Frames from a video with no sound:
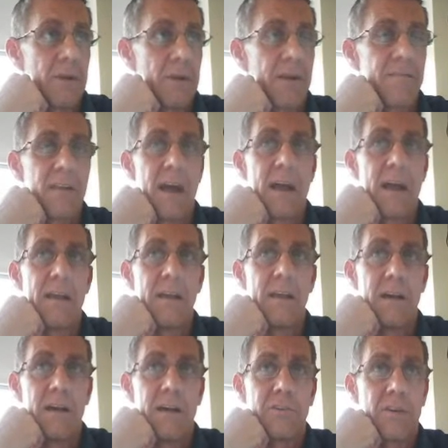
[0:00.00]
We have not
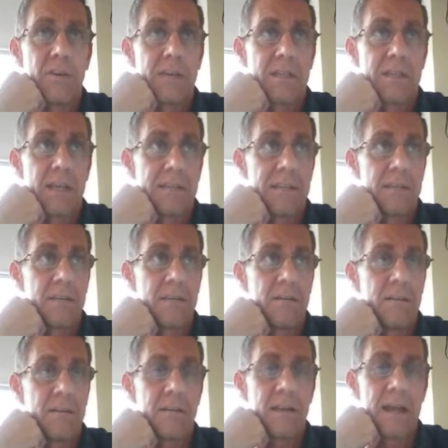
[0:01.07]
addressed that
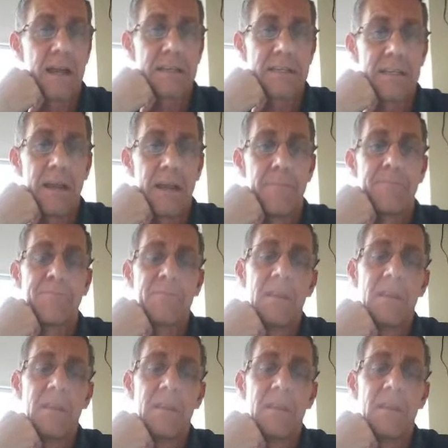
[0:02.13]
skill in class yet,